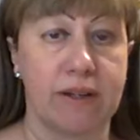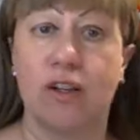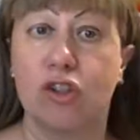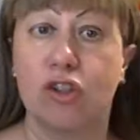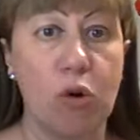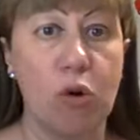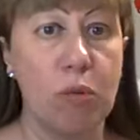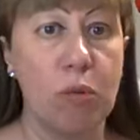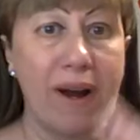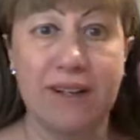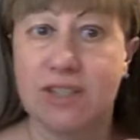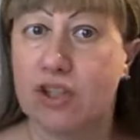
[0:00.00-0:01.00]

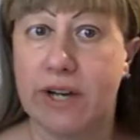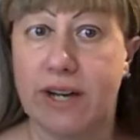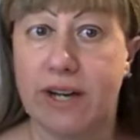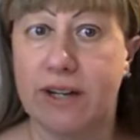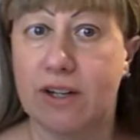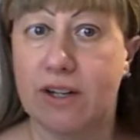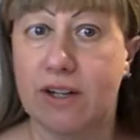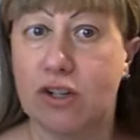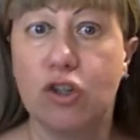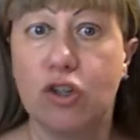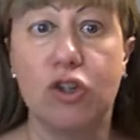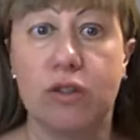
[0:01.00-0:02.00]
Nobody's created
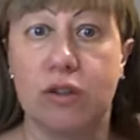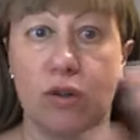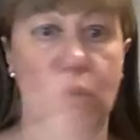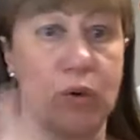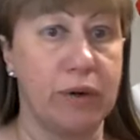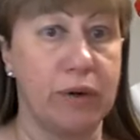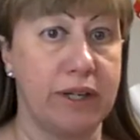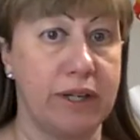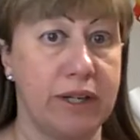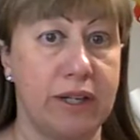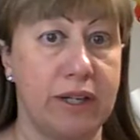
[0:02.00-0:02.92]
good or evil.